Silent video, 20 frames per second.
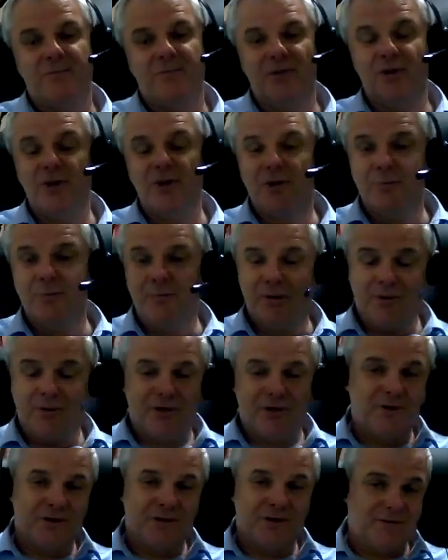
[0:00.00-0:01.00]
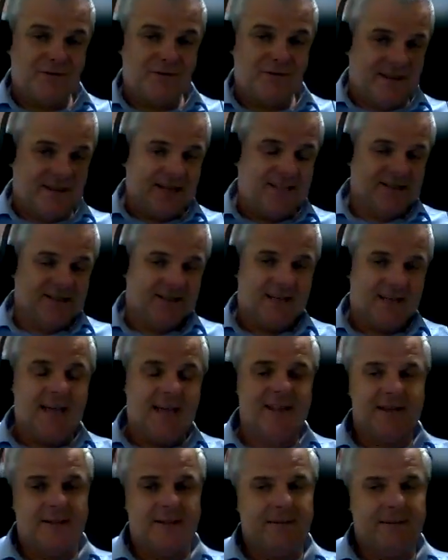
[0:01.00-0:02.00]
you can put those three things
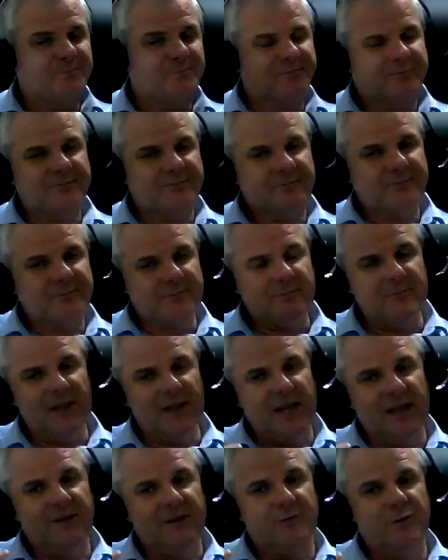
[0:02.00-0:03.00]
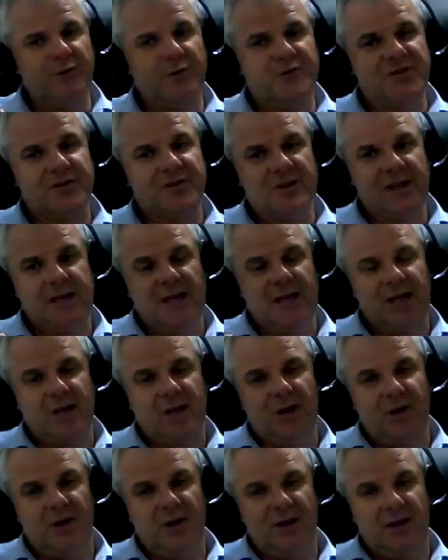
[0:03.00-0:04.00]
together. And of course,
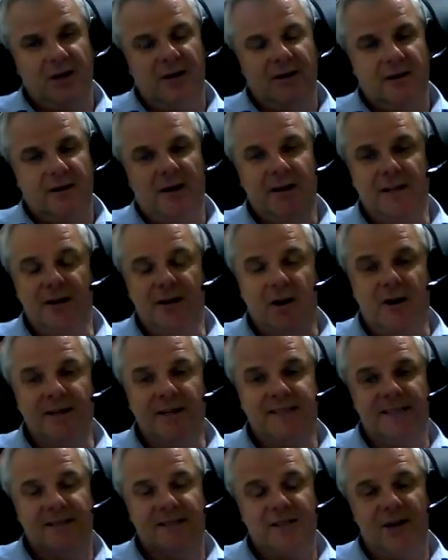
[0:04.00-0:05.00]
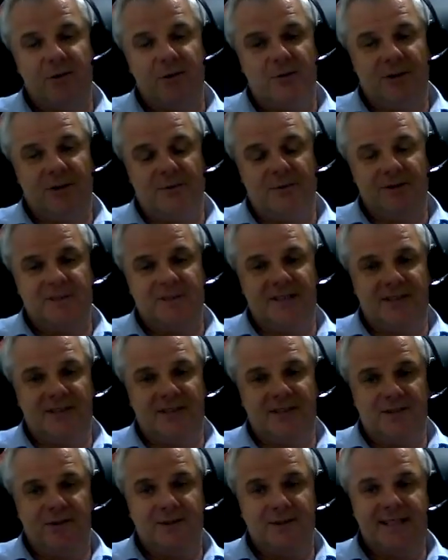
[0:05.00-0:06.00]
you know, I didn't know what I wanted to
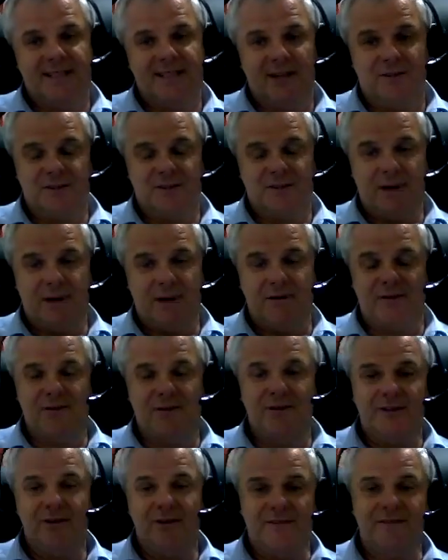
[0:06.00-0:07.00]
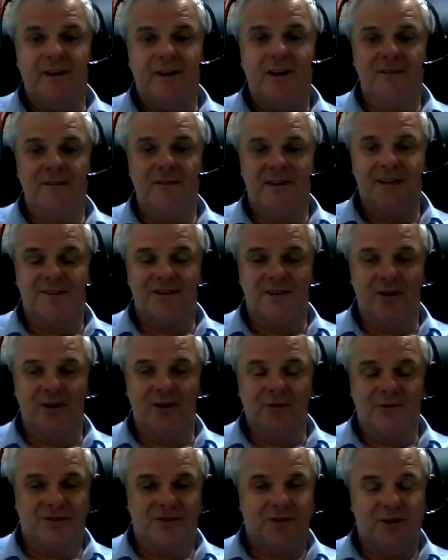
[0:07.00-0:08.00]
do until I was about 35 years
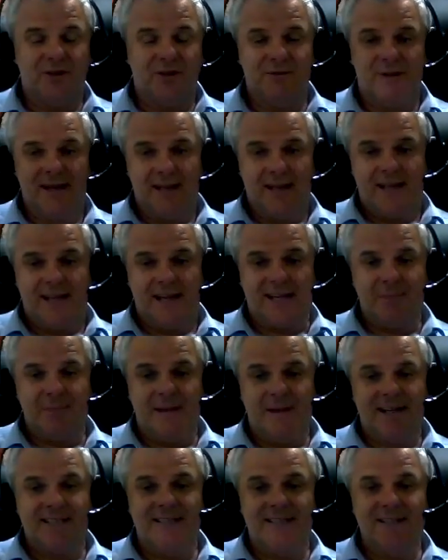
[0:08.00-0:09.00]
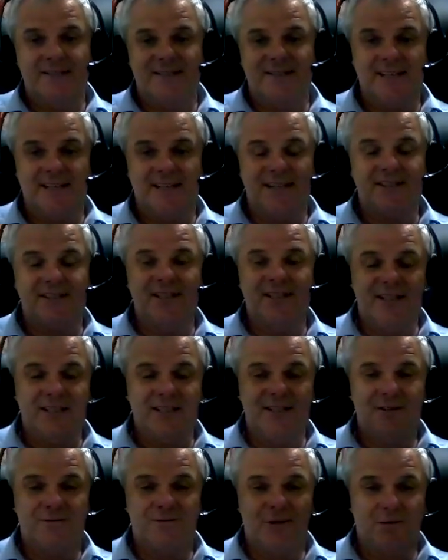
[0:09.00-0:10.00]
old. So expecting a
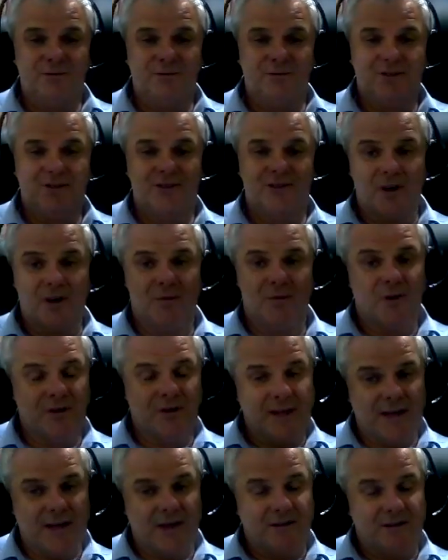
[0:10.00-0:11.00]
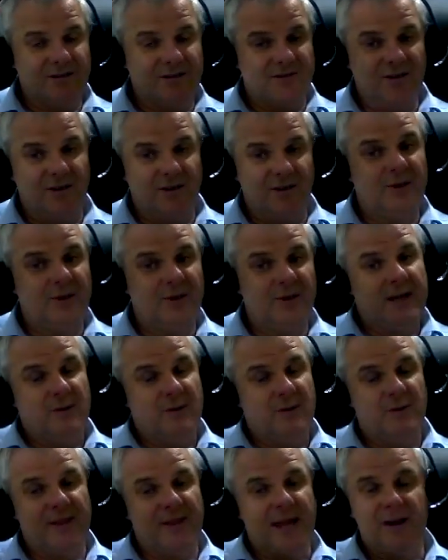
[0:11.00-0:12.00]
16-year-old to know what they're going to do
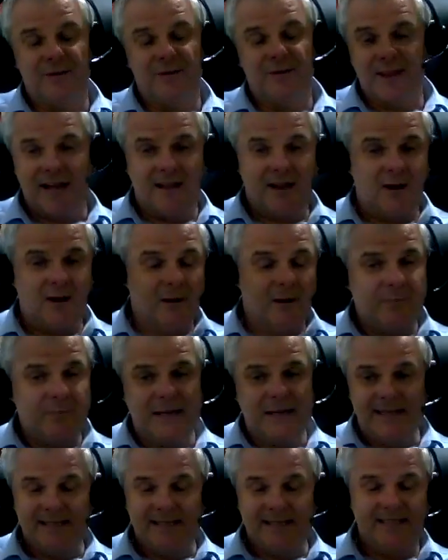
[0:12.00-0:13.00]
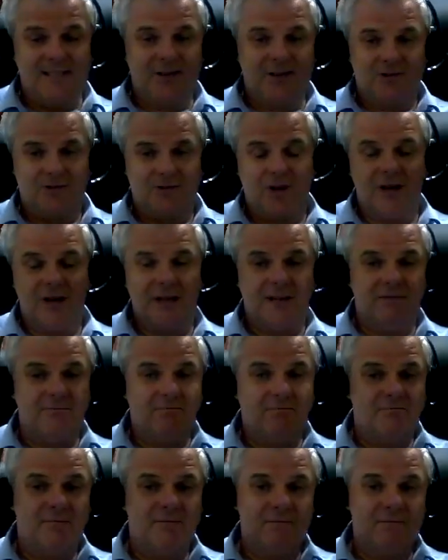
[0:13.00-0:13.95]
without that ability to try and